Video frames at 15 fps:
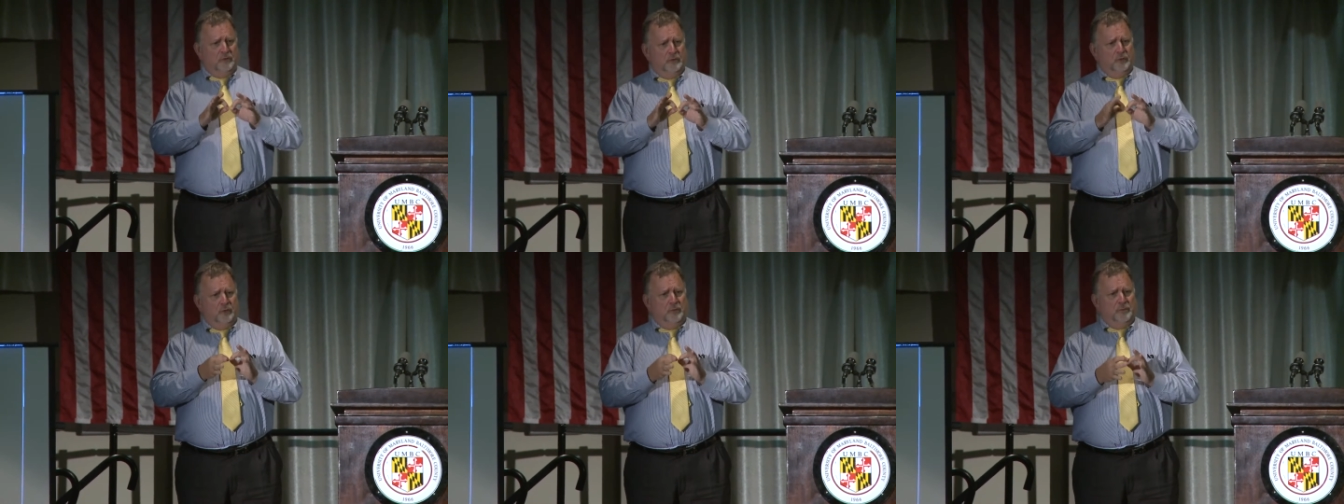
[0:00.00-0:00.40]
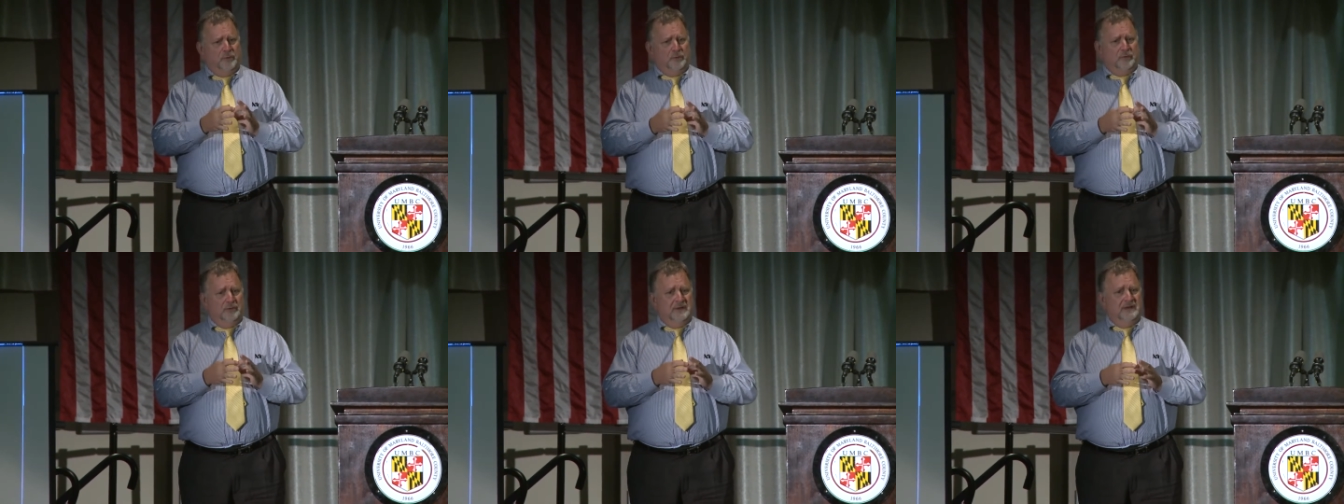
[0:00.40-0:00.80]
And I want
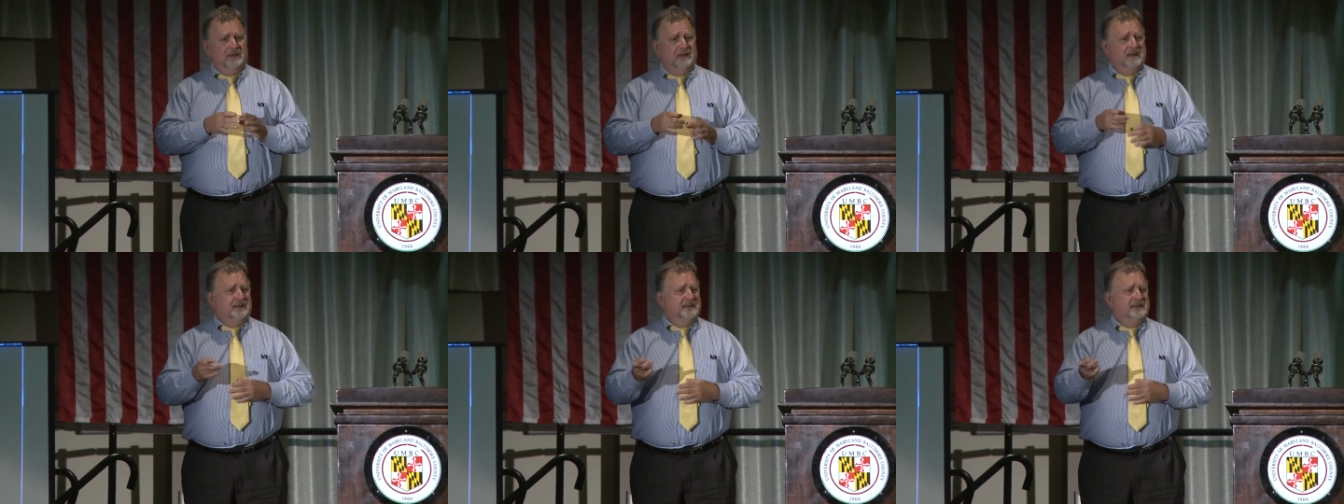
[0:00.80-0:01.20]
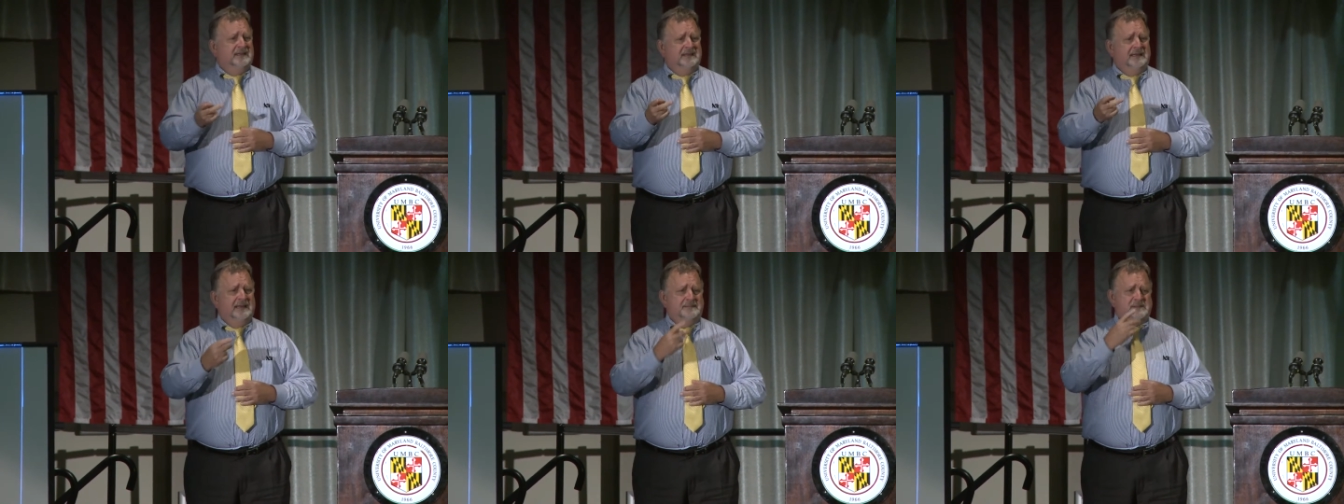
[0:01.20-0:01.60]
to introduce my
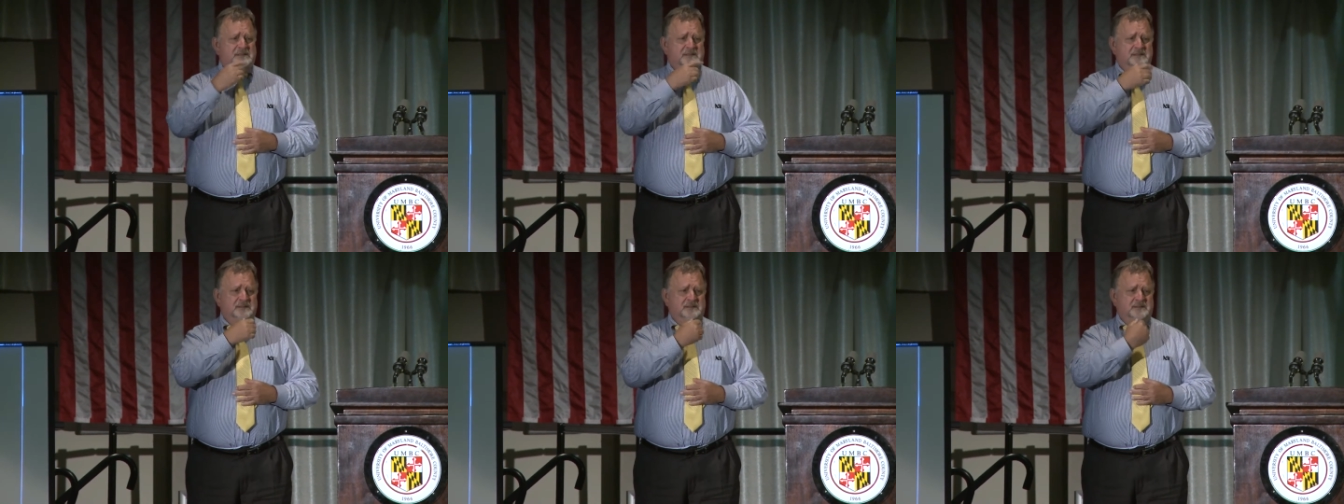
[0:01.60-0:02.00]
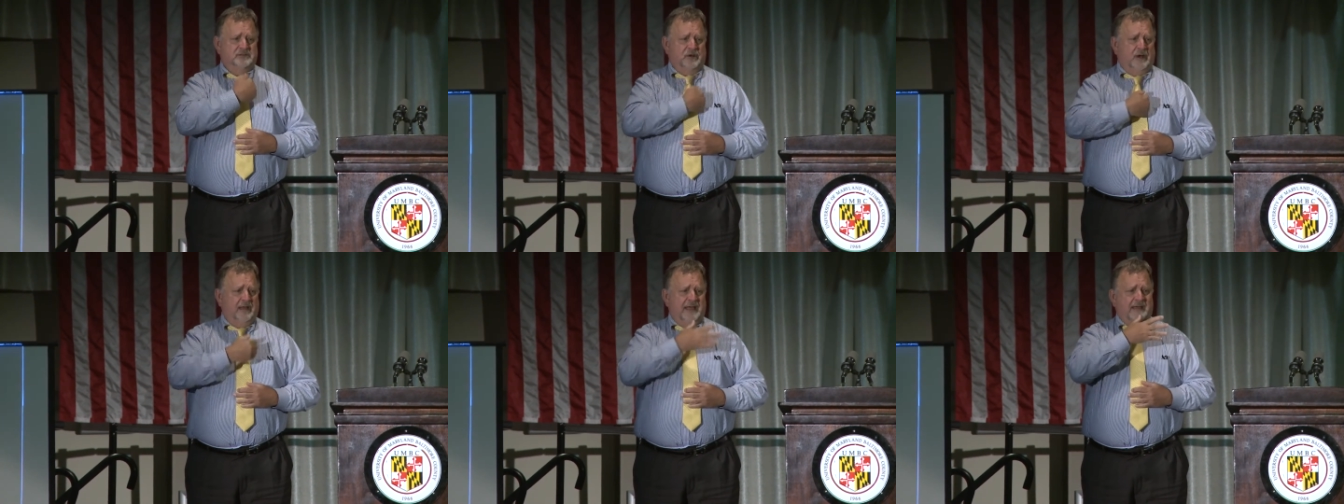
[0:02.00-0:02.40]
two
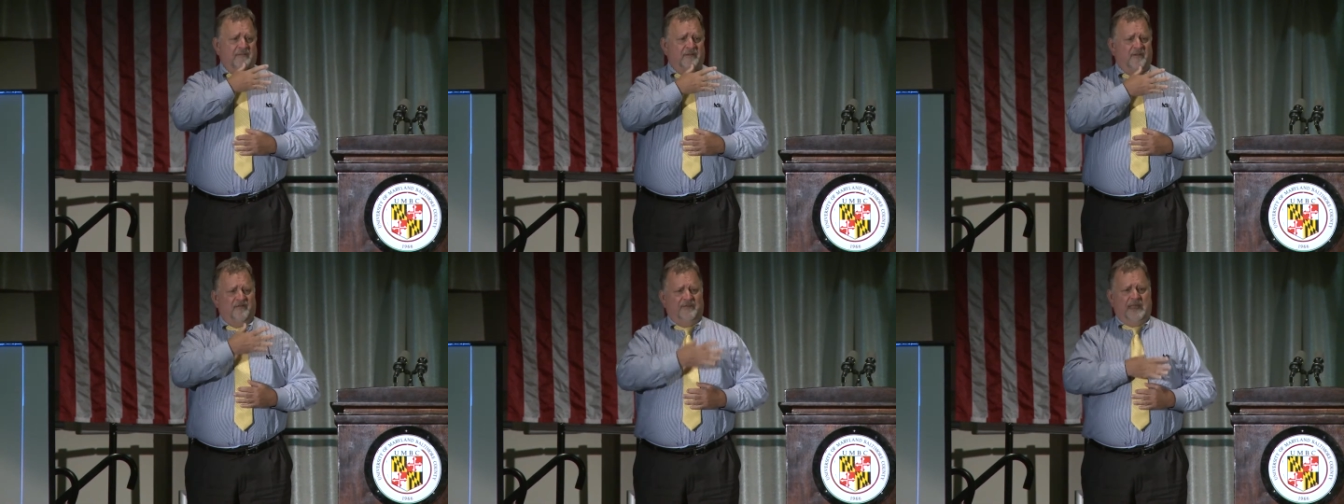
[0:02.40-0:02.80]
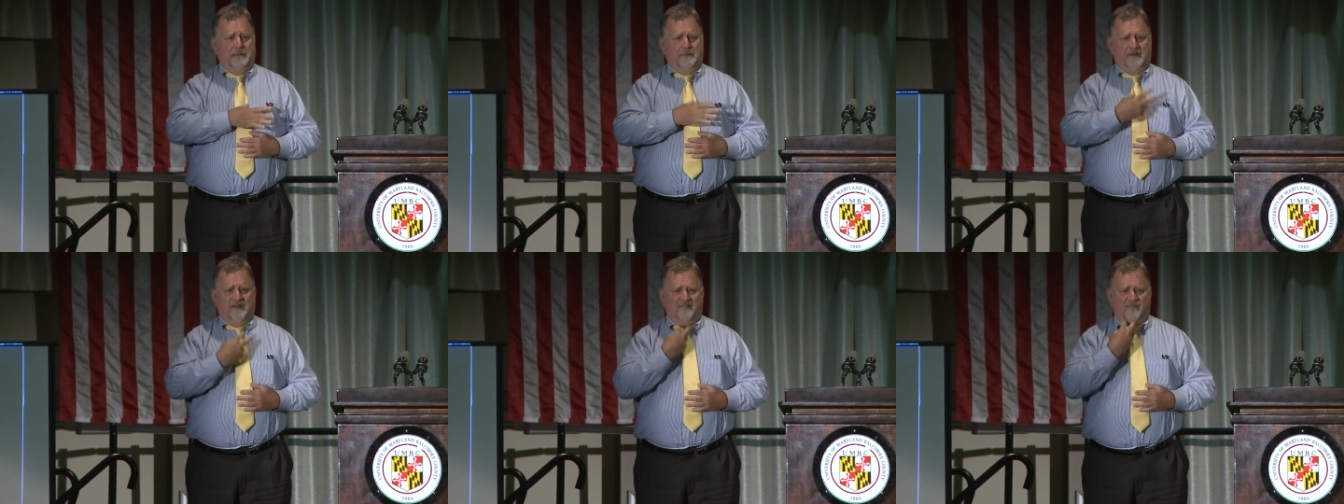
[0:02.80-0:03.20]
interpreters,
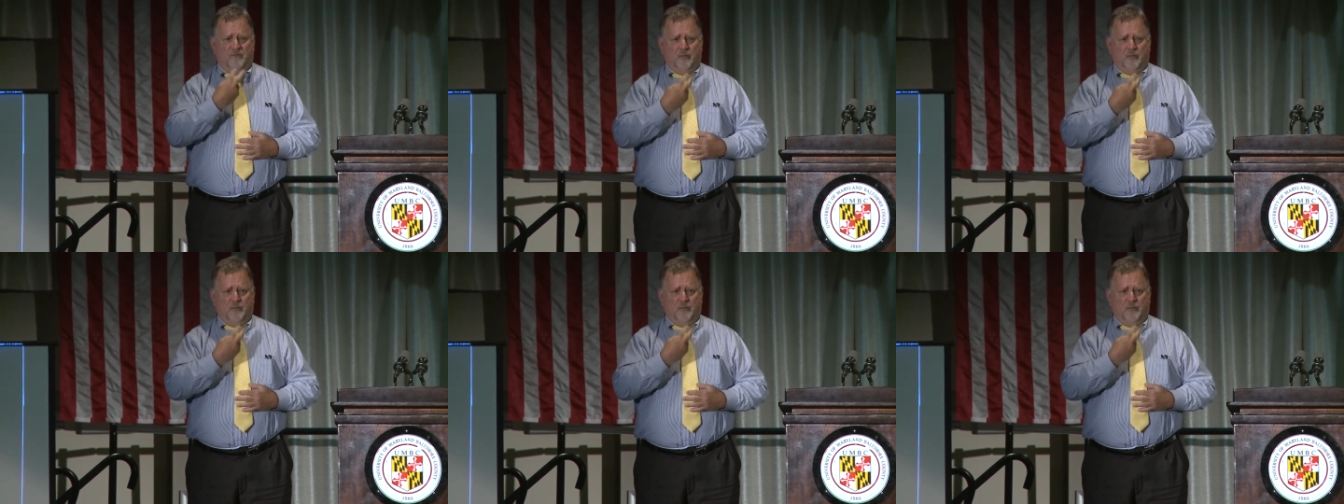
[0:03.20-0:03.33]
Teresa and